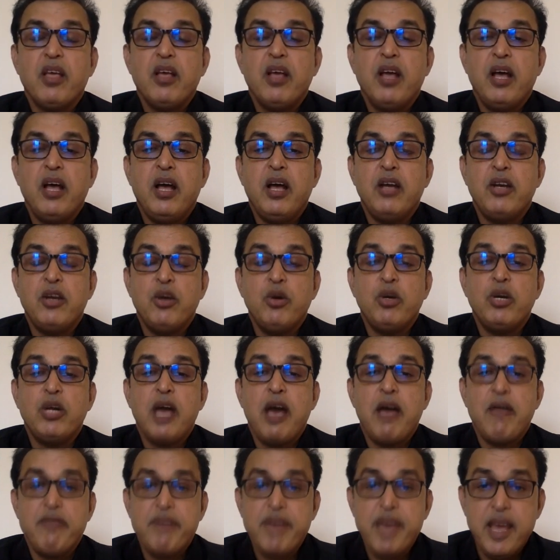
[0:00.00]
not
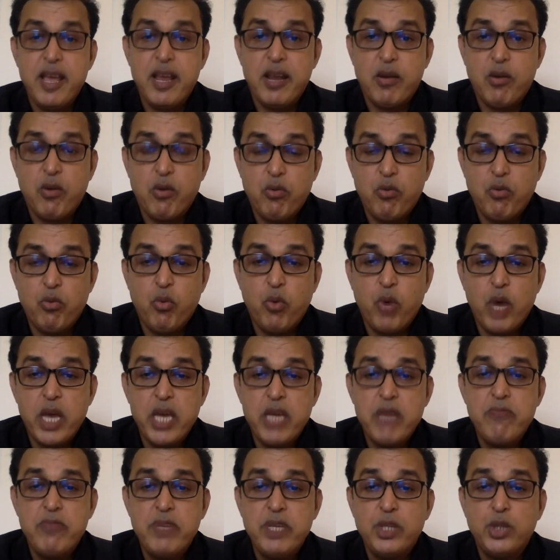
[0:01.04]
aware why
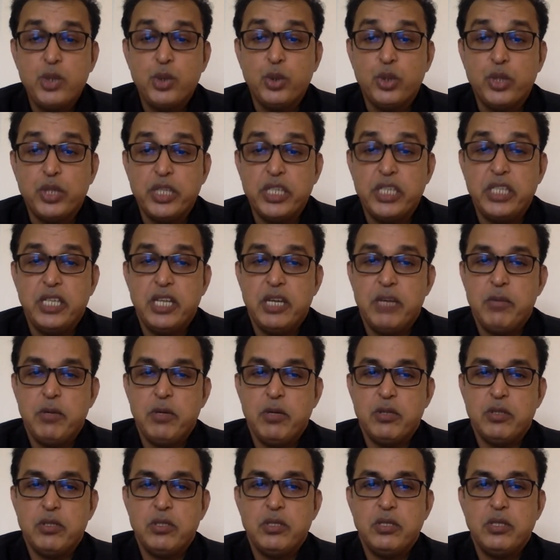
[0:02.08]
we should treat
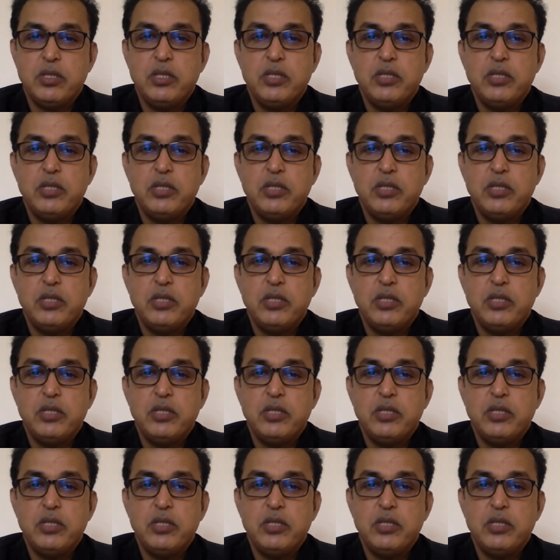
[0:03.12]
diabetes.